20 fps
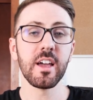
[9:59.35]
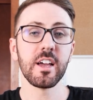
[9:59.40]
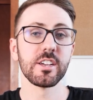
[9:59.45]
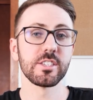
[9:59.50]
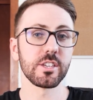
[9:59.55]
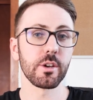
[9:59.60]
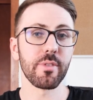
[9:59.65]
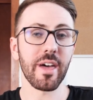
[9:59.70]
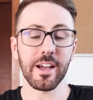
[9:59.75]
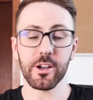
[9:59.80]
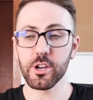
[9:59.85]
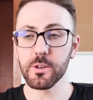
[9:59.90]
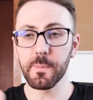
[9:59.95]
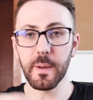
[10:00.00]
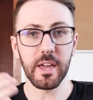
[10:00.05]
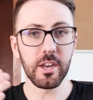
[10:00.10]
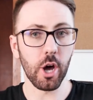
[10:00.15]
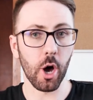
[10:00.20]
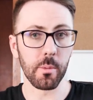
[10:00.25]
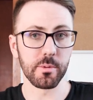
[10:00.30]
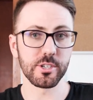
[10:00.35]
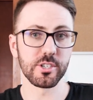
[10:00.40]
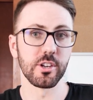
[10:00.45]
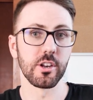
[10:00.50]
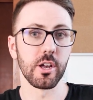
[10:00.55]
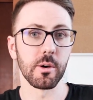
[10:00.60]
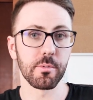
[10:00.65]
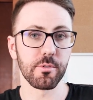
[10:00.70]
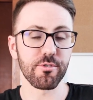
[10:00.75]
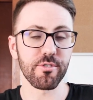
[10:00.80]
So that could be an
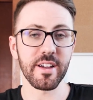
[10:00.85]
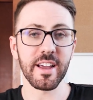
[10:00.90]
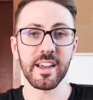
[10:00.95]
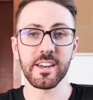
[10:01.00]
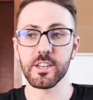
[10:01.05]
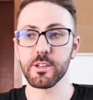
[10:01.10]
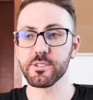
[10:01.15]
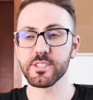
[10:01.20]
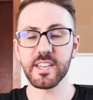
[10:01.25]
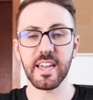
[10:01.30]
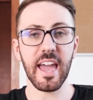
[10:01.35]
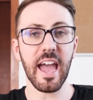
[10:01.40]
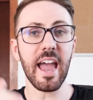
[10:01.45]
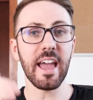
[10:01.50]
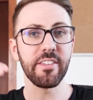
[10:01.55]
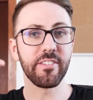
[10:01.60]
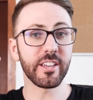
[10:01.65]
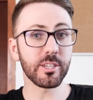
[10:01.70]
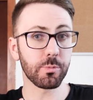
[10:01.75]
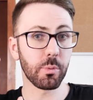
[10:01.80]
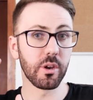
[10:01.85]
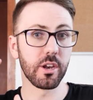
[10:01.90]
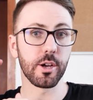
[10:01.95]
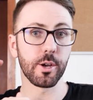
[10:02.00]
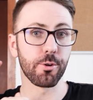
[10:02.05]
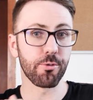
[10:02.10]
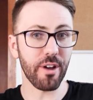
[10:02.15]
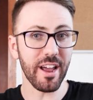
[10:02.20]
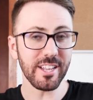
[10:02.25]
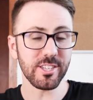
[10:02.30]
optional upgrade. You say, hey, this would
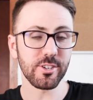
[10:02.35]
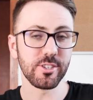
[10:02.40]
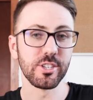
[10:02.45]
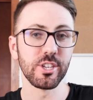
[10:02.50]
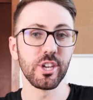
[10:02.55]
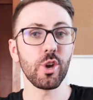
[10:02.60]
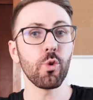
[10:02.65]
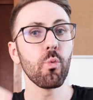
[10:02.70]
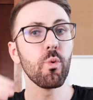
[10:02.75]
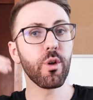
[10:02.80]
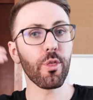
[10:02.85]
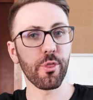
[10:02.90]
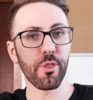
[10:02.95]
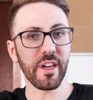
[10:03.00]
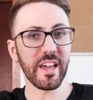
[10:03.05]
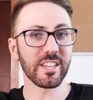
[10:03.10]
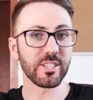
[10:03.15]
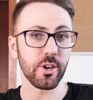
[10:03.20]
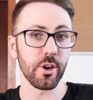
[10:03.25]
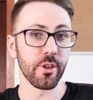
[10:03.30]
look great on you with these